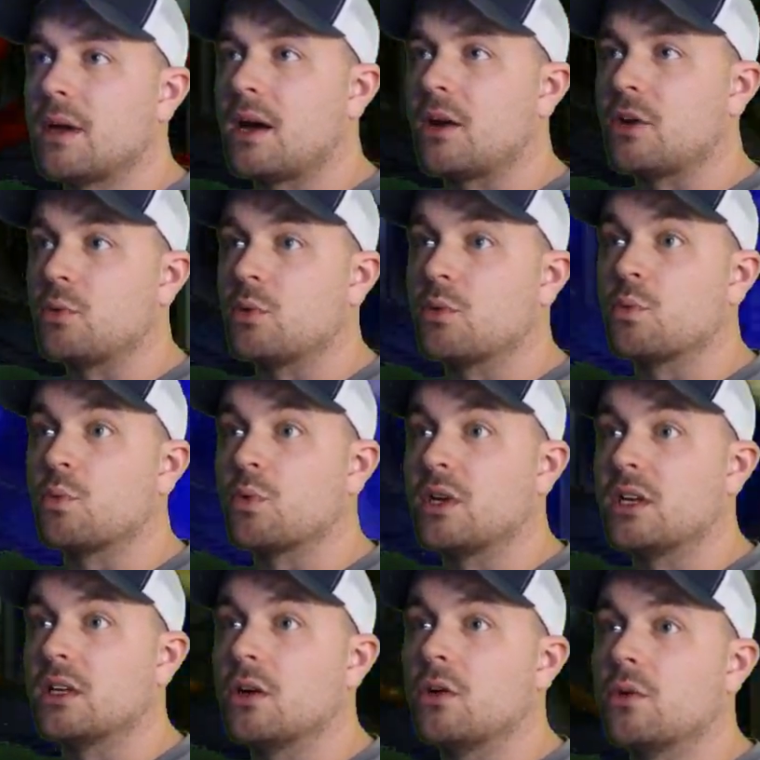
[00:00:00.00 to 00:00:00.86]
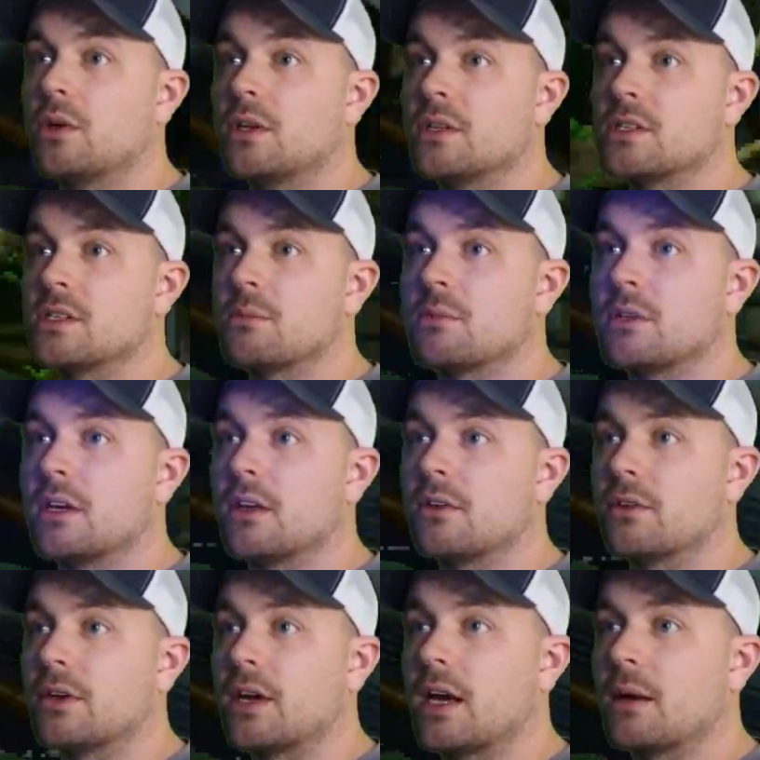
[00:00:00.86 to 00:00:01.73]
how you would reload in some of the
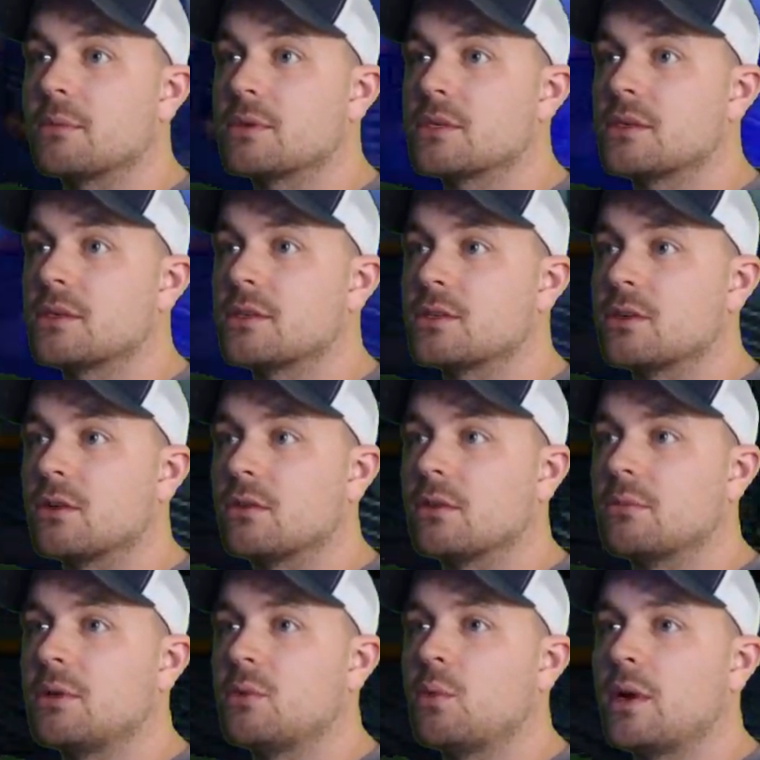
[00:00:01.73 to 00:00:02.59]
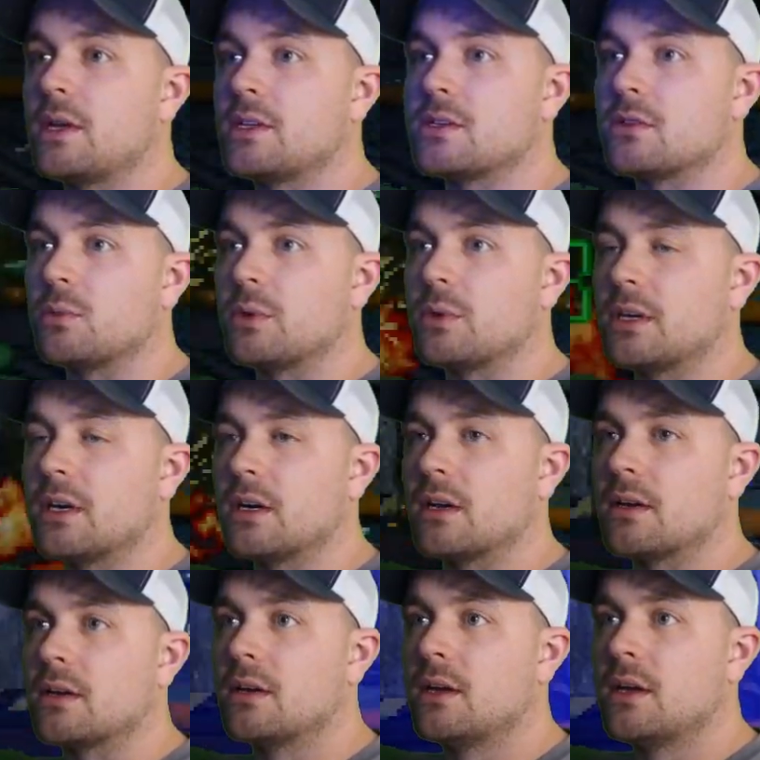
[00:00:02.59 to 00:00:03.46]
other games. So let me wait till we
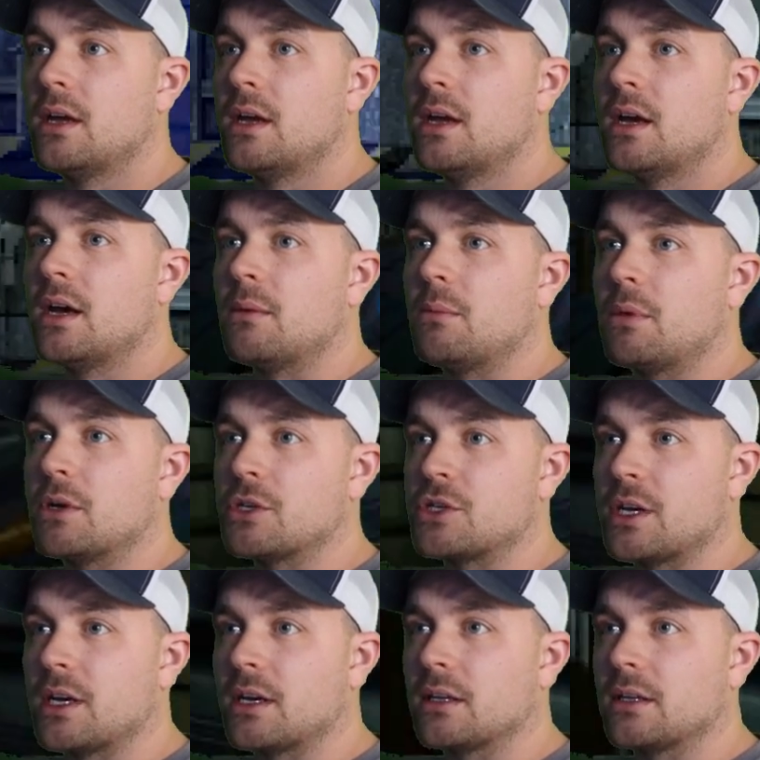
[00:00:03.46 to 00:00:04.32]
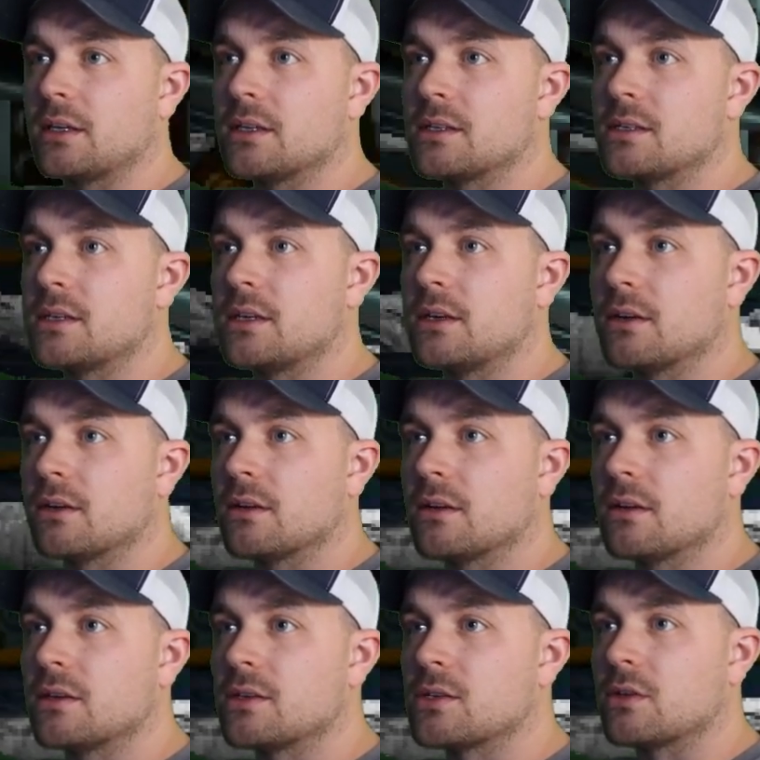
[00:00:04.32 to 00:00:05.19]
get a bunch of aliens here.